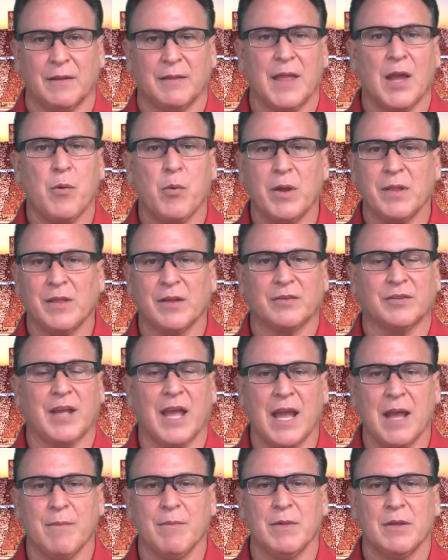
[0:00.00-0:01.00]
They win this
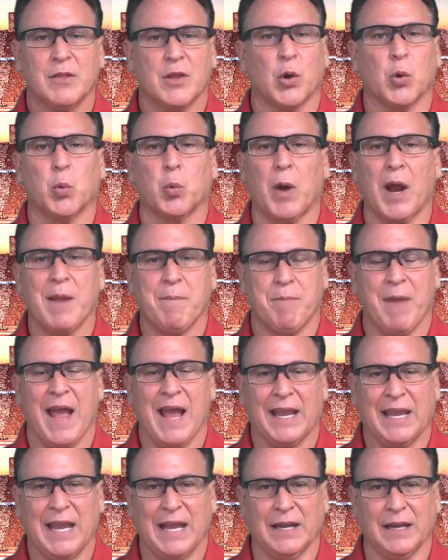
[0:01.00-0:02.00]
game, they're right
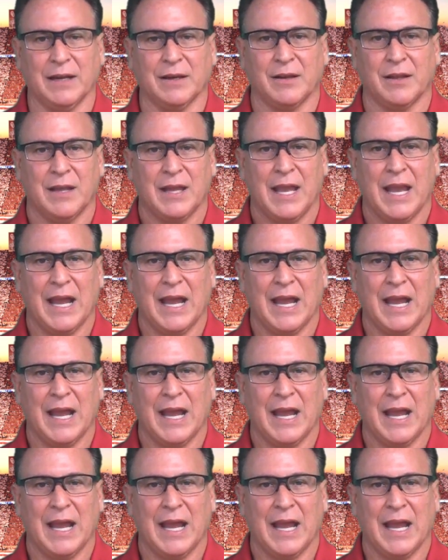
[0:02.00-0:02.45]
back in it.